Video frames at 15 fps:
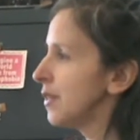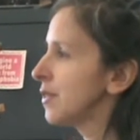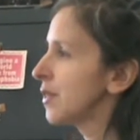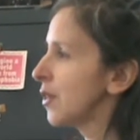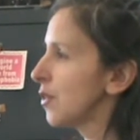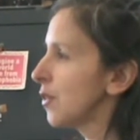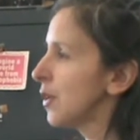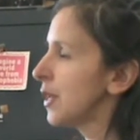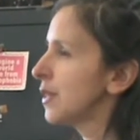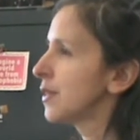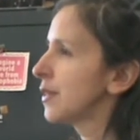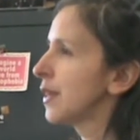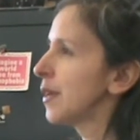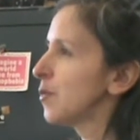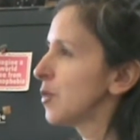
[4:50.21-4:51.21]
So it's
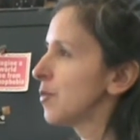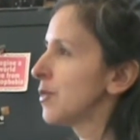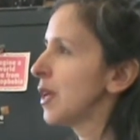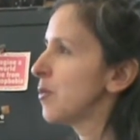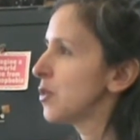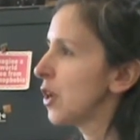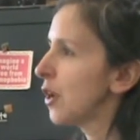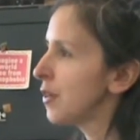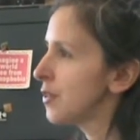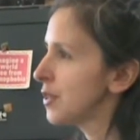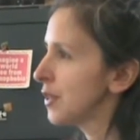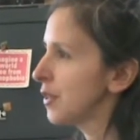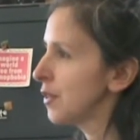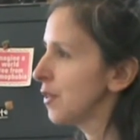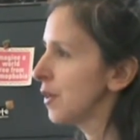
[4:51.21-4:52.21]
sometimes hard
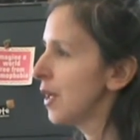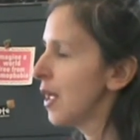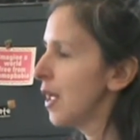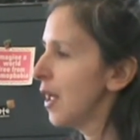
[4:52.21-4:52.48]
to